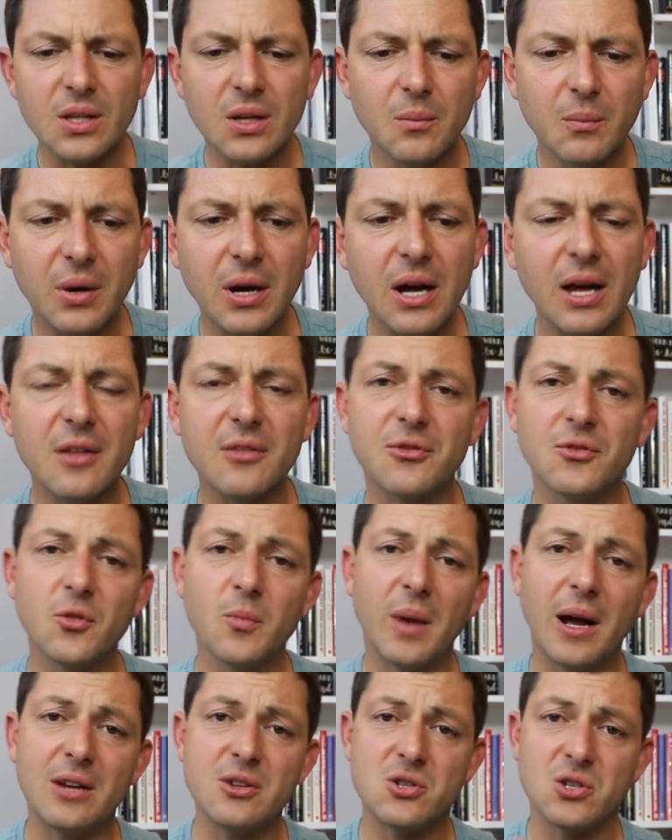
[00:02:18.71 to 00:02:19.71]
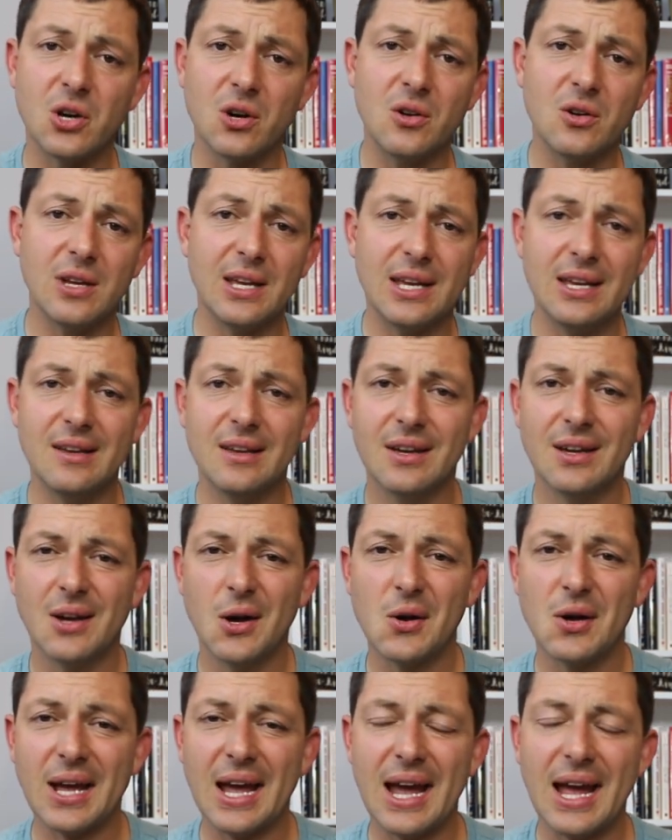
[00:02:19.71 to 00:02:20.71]
But through my journey,
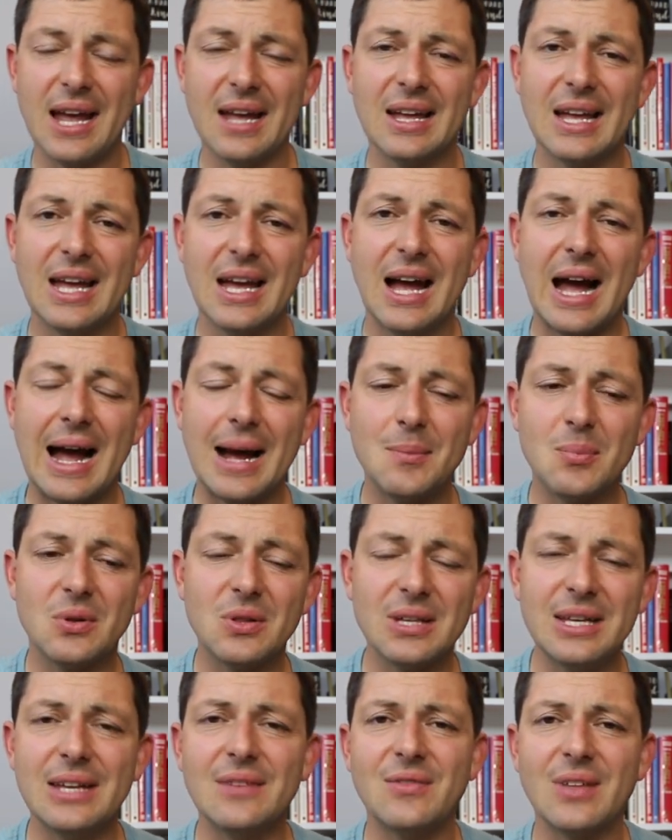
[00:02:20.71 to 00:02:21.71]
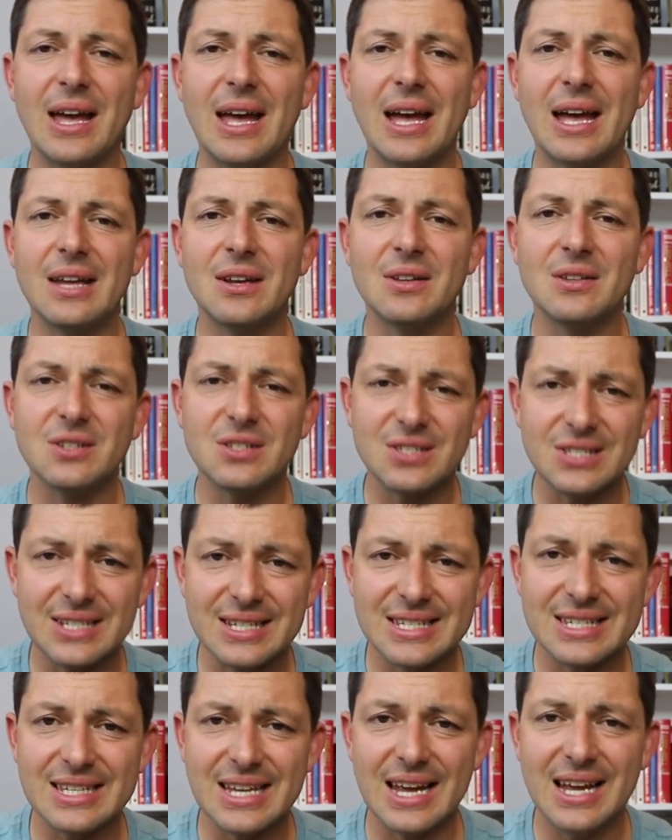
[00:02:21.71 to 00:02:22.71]
okay, I believe that
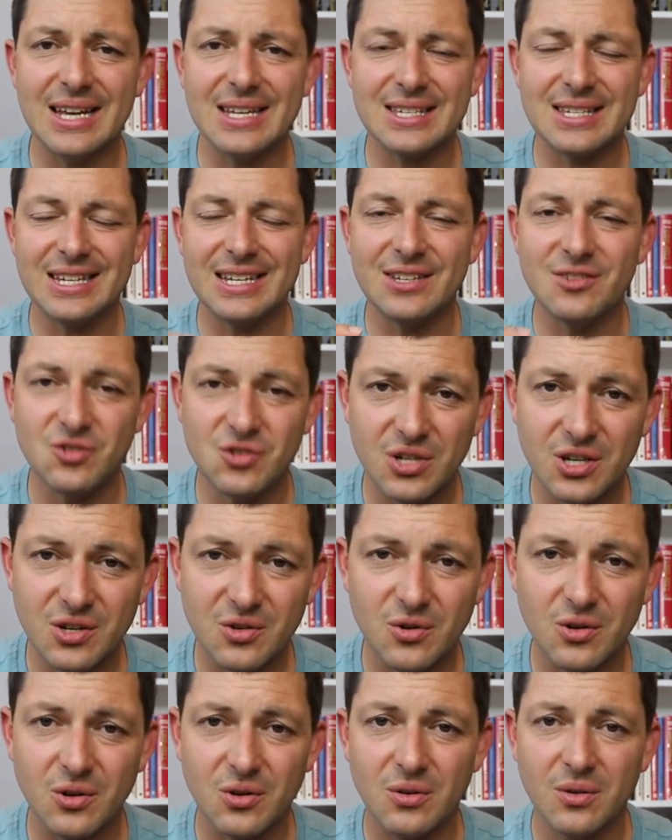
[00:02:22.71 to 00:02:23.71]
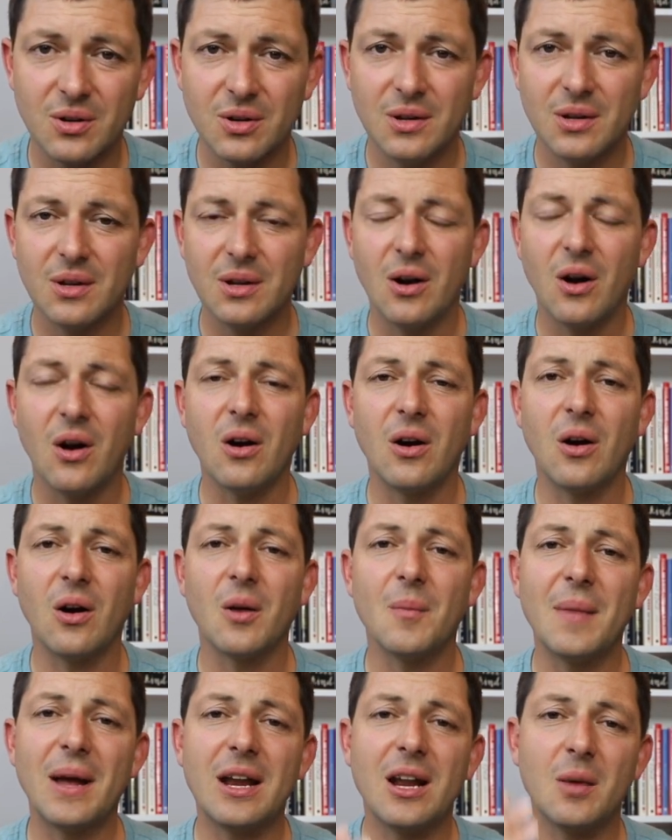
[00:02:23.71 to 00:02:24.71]
success in general are,
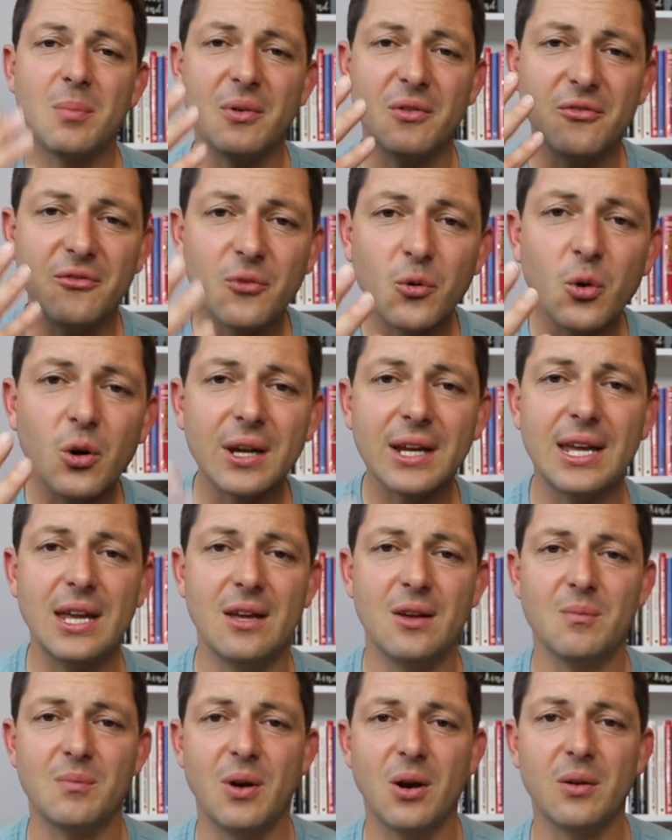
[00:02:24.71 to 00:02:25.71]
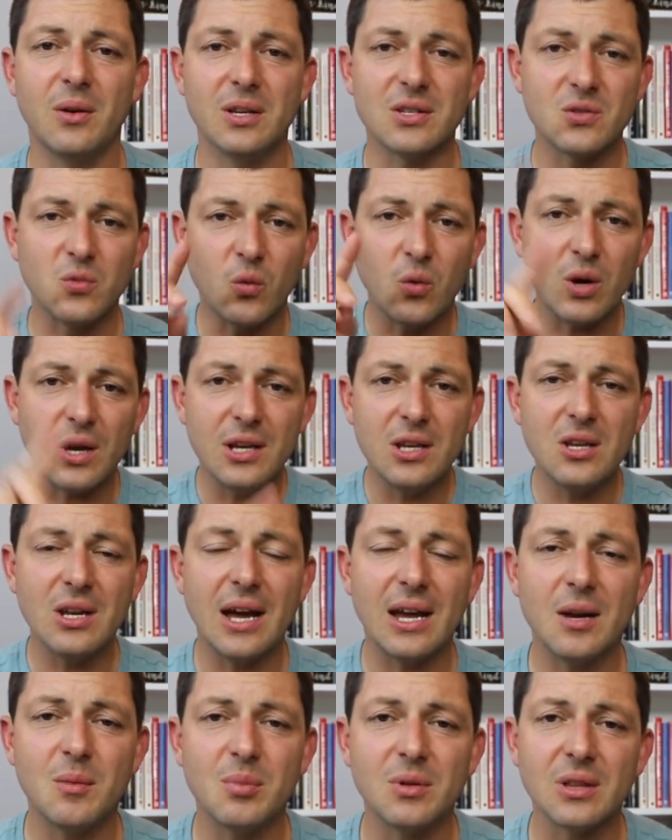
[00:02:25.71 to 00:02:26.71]
are made up of four key components. One, you
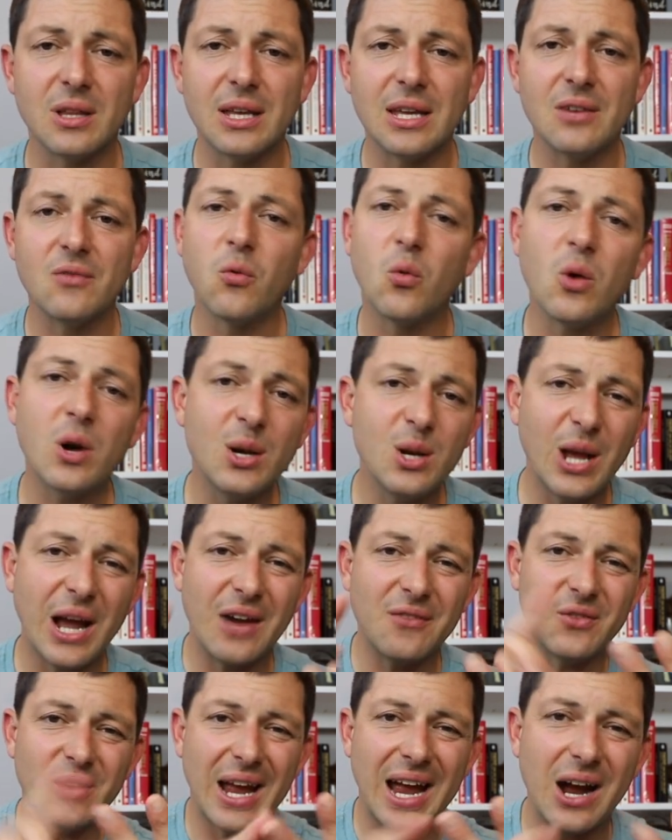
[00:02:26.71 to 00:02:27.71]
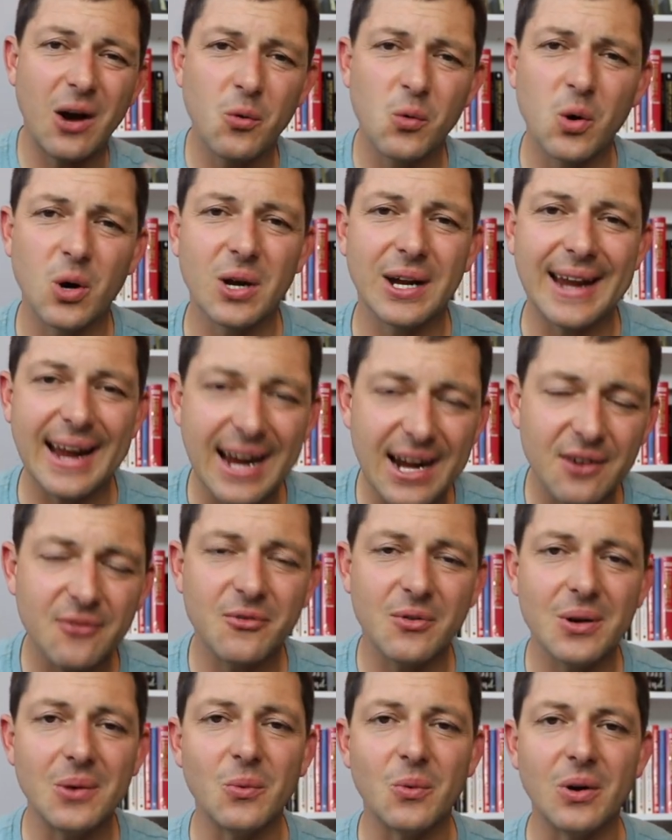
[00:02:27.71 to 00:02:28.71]
gotta believe. One, you have to outwork
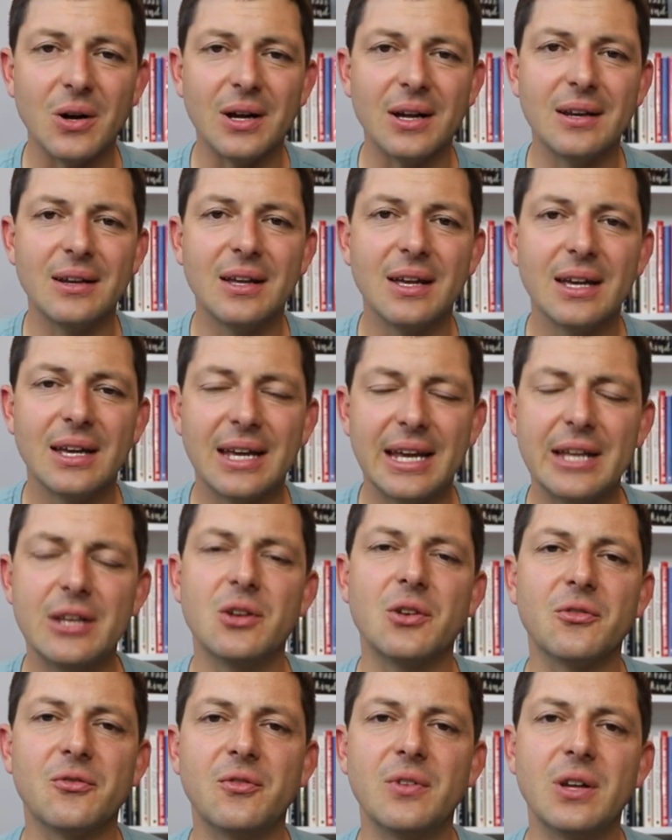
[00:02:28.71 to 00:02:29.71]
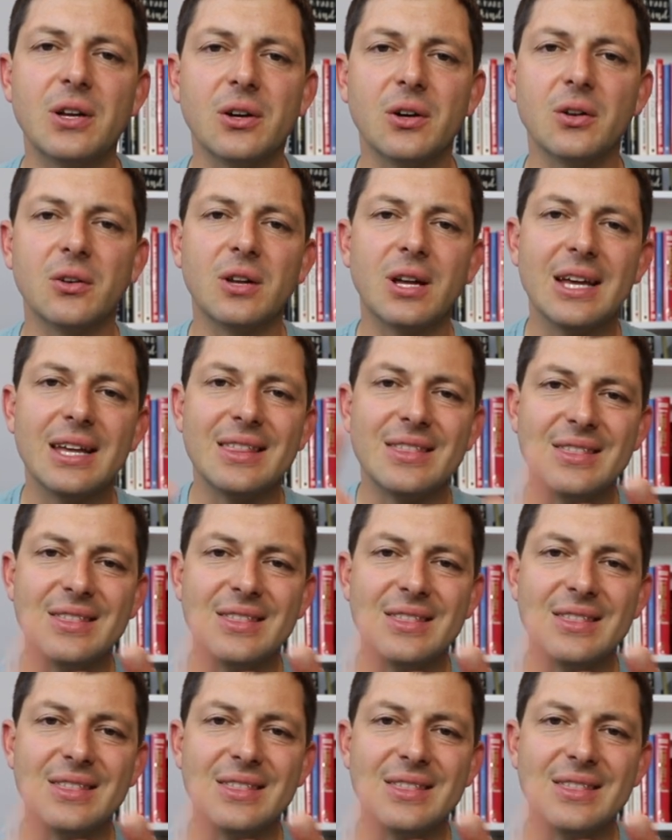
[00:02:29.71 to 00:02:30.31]
everyone in your field.